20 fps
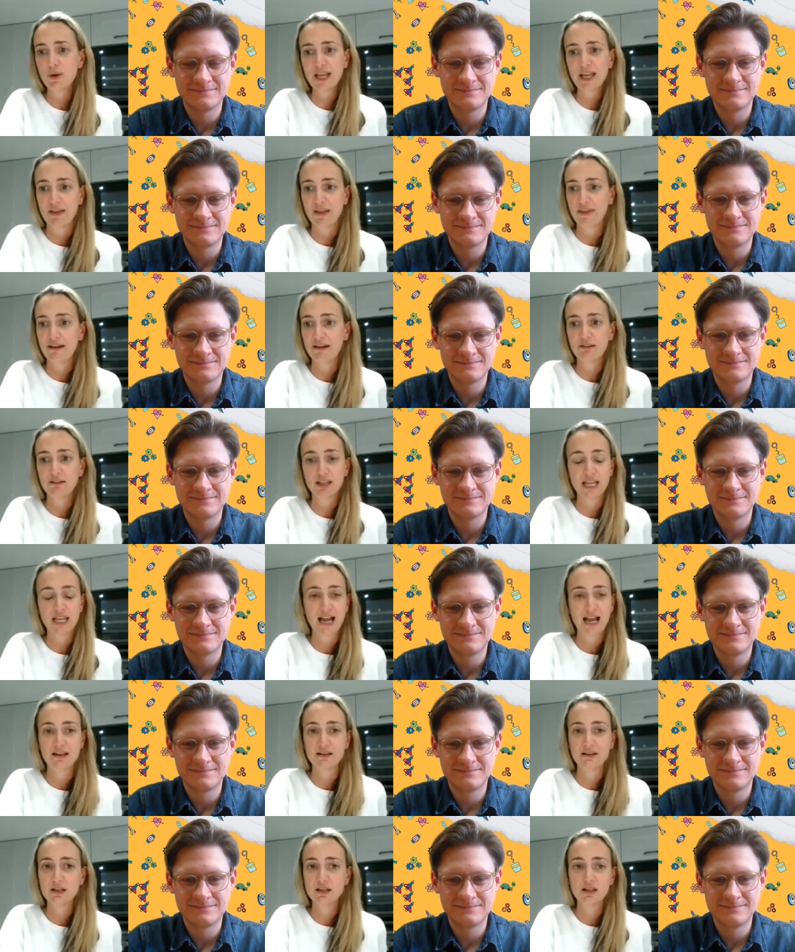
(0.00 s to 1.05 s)
Speaker 1: and, and we get there
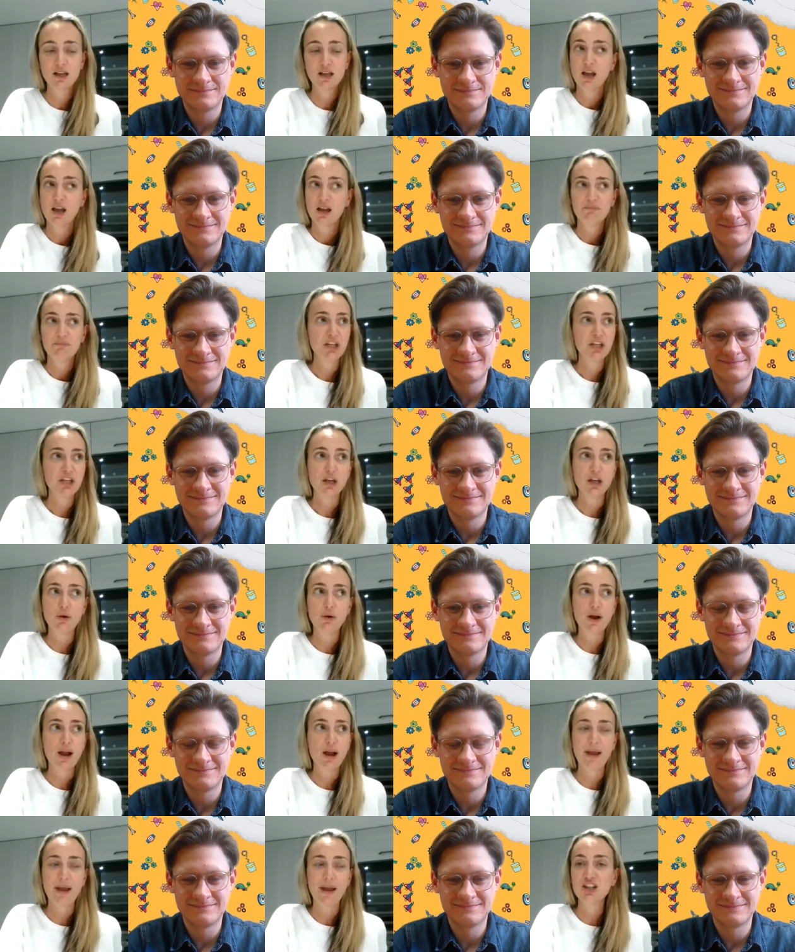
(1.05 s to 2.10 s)
in the end and you
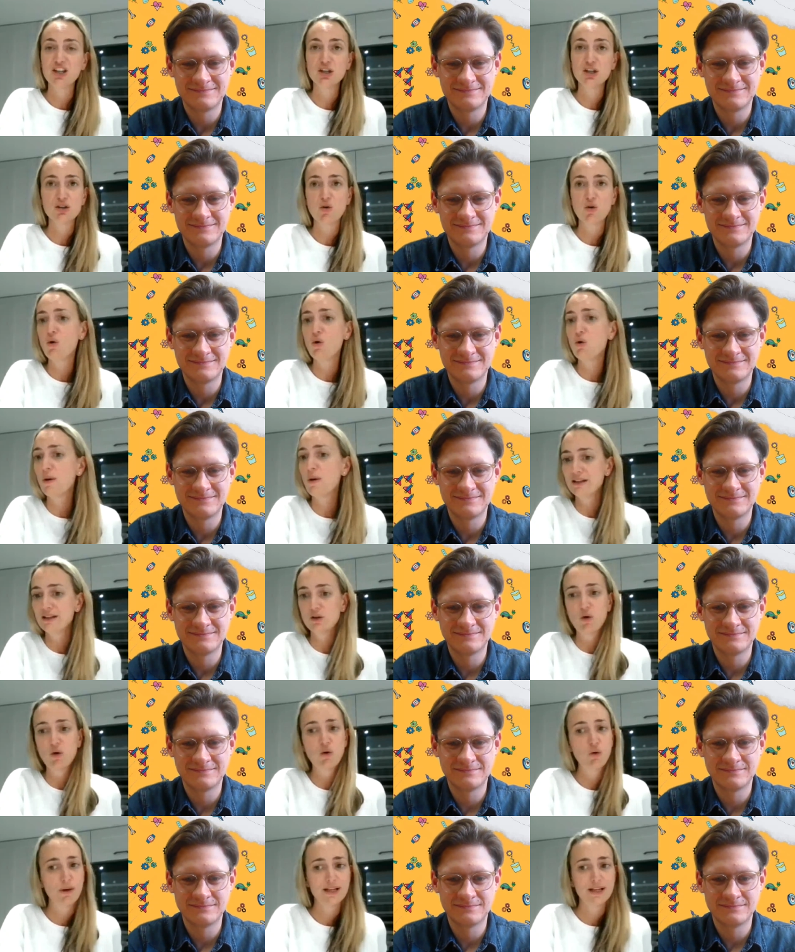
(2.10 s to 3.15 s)
know patients
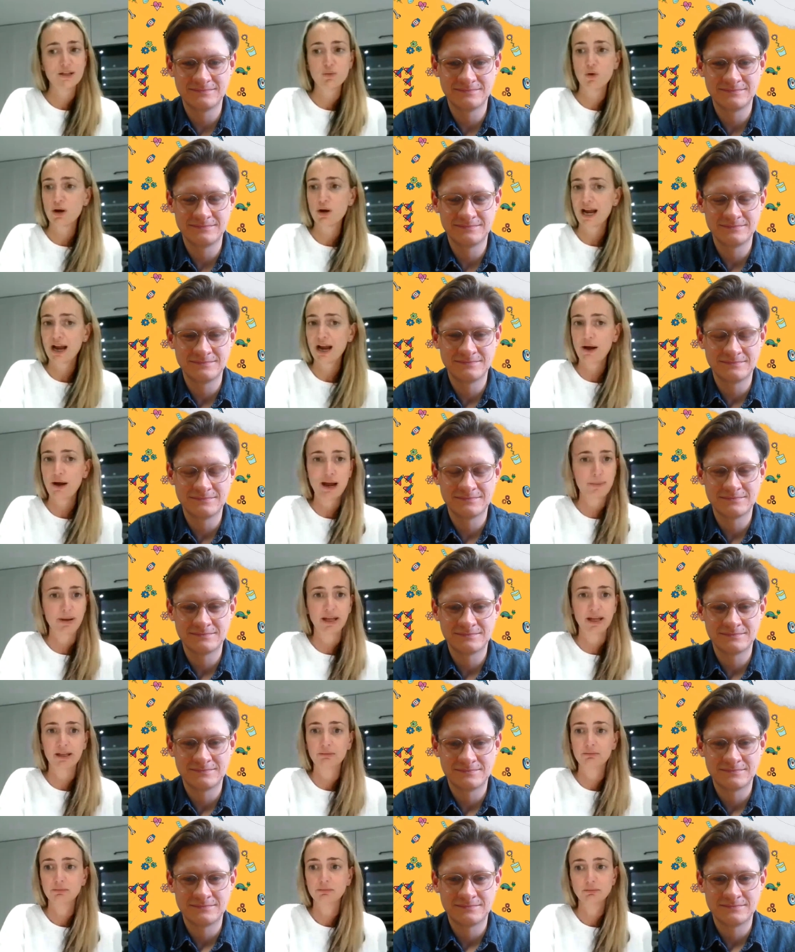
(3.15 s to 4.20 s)
always always walk out
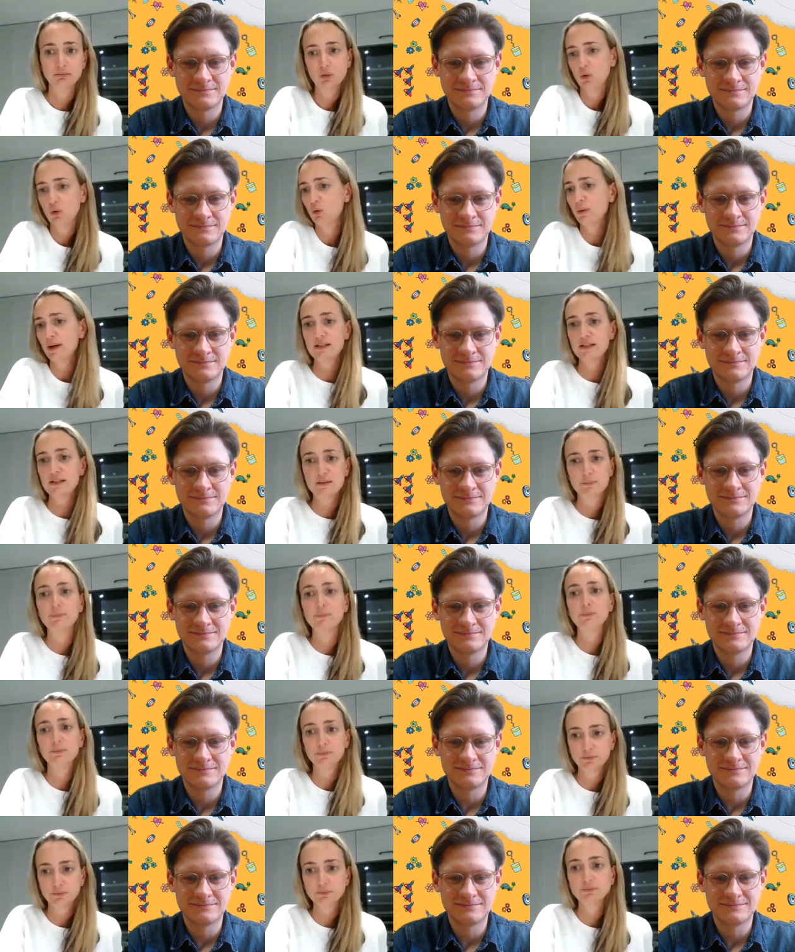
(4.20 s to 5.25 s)
happy
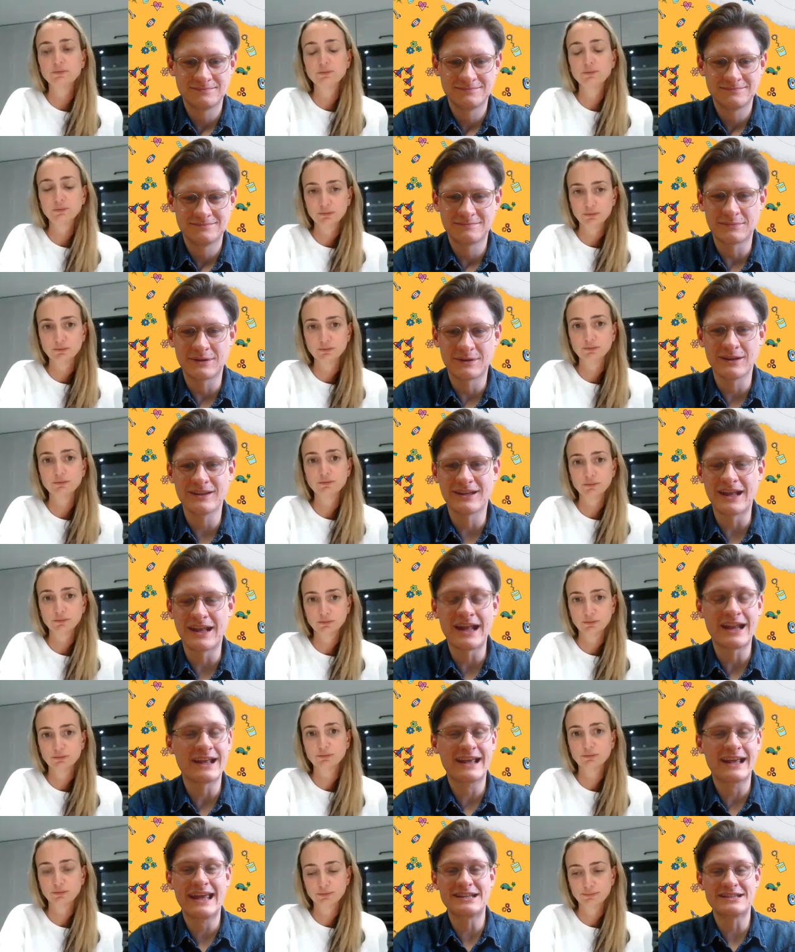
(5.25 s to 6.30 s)
always
Speaker 2: Brilliant.
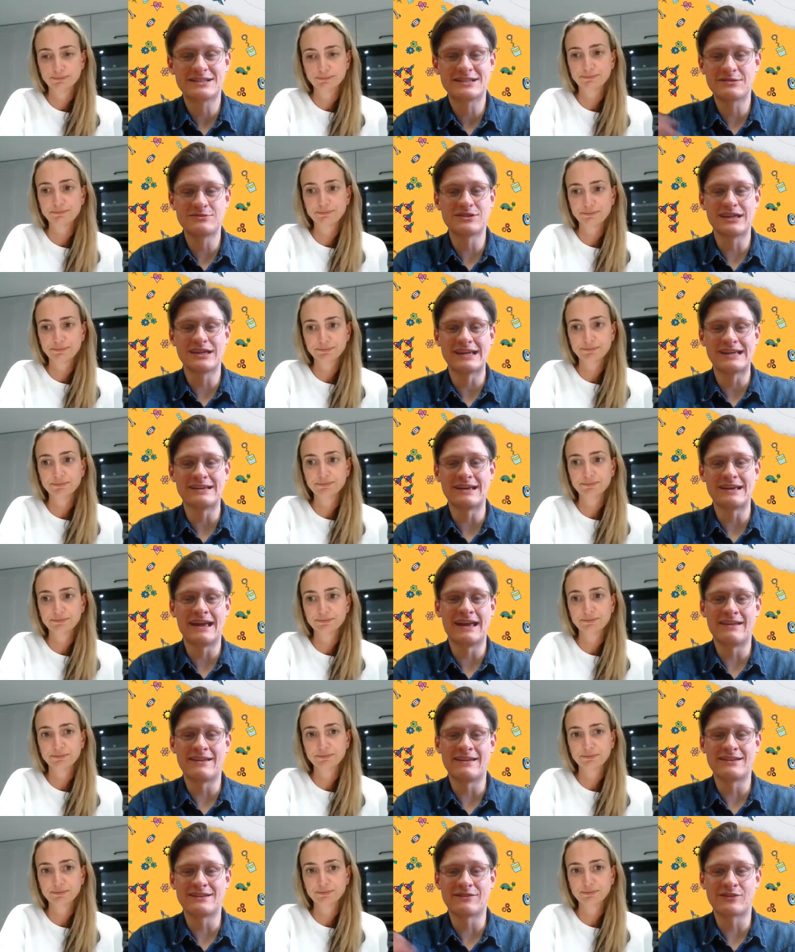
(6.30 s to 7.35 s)
And again, it sounds like
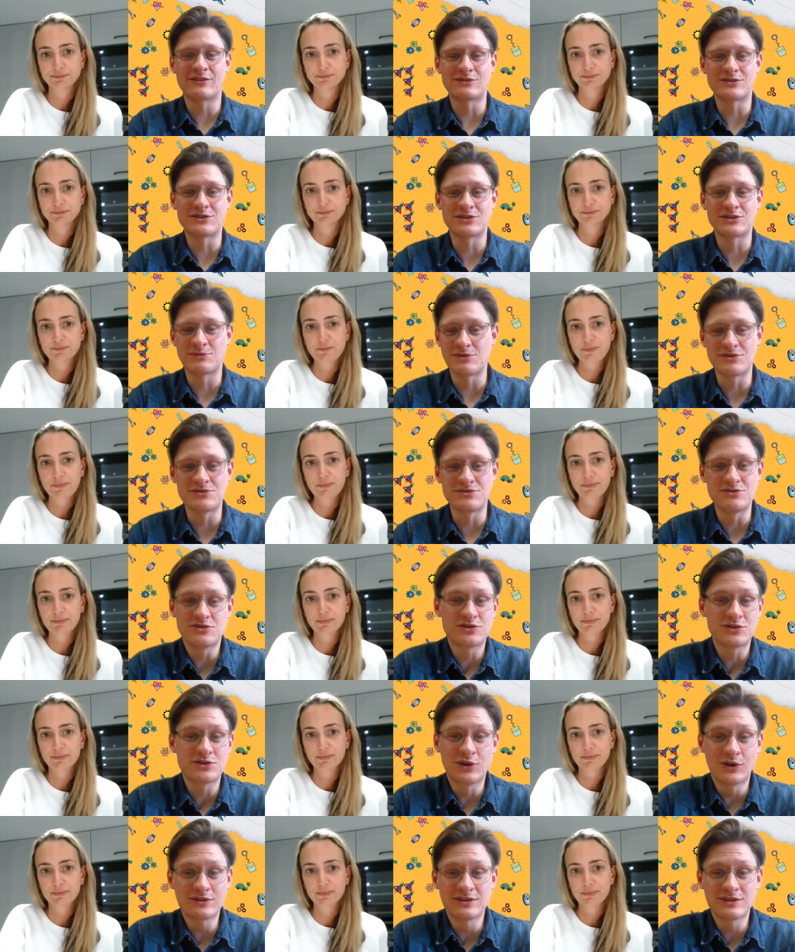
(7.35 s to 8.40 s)
in a difficult situation, you
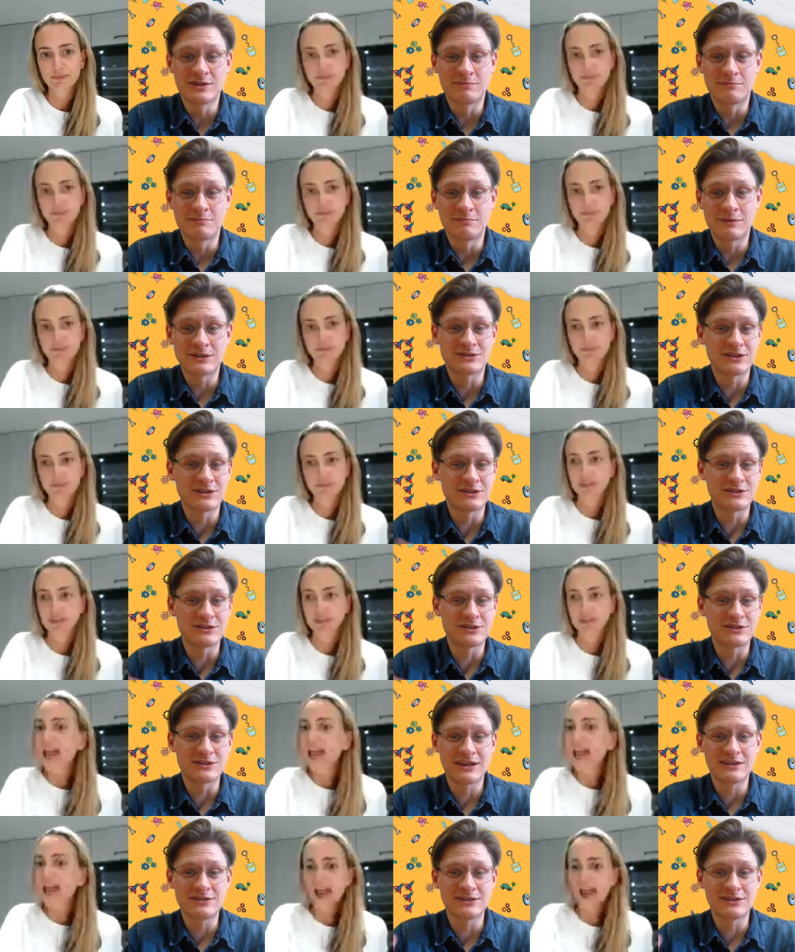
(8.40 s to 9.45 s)
just talk to them because, you
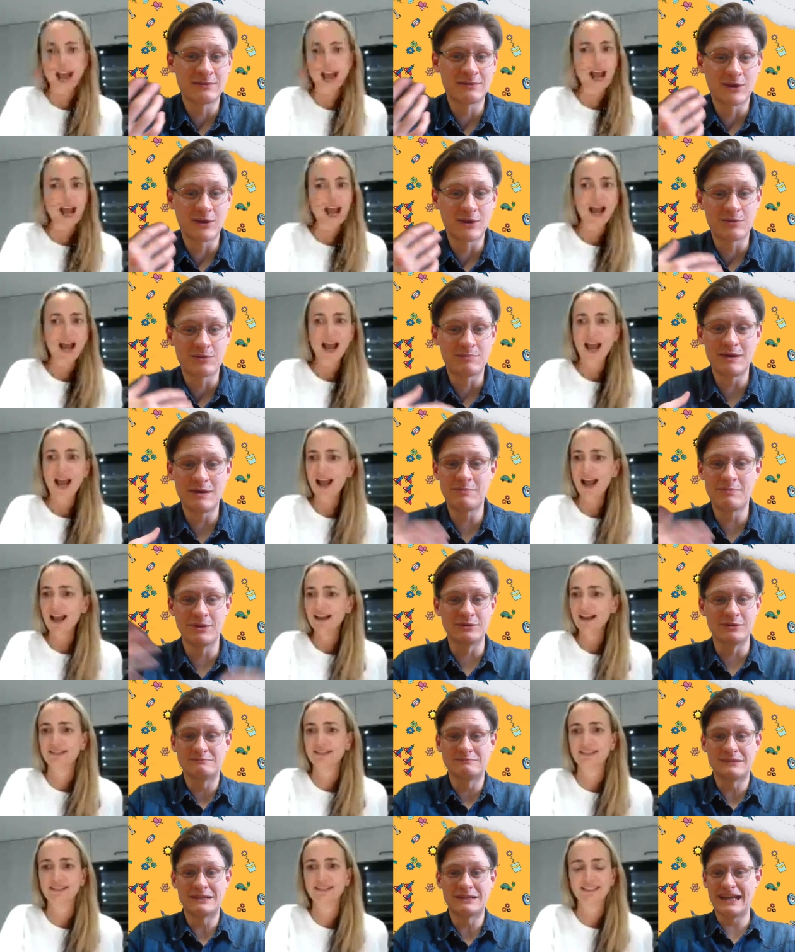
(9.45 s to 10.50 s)
said, yeah. you like working with
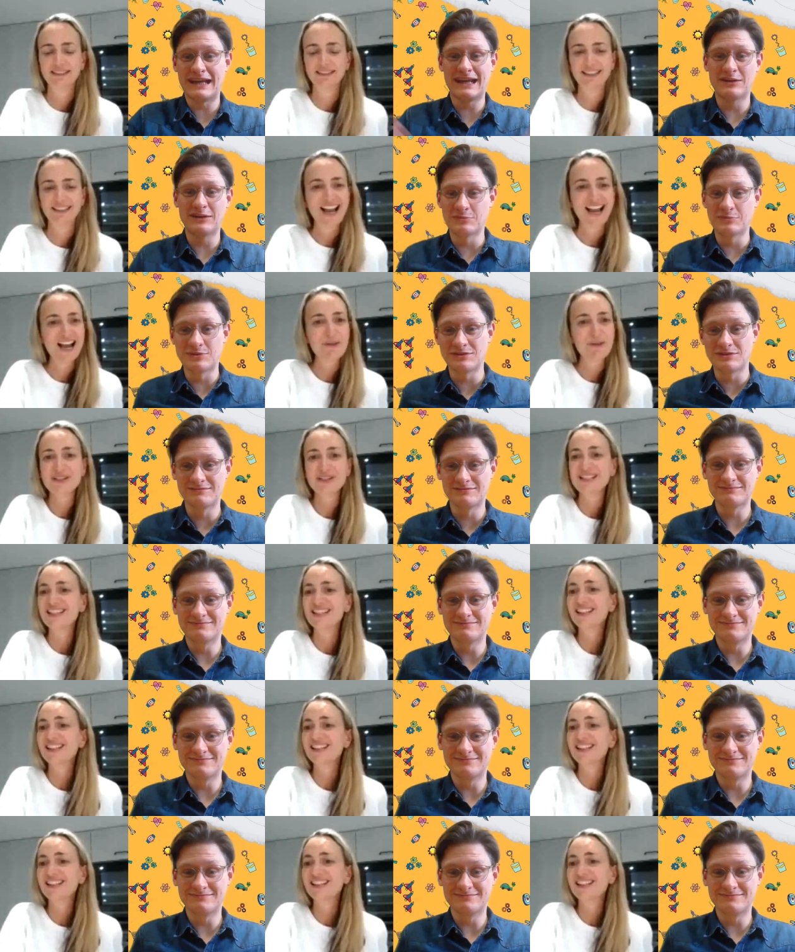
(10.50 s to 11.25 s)
people and it helps.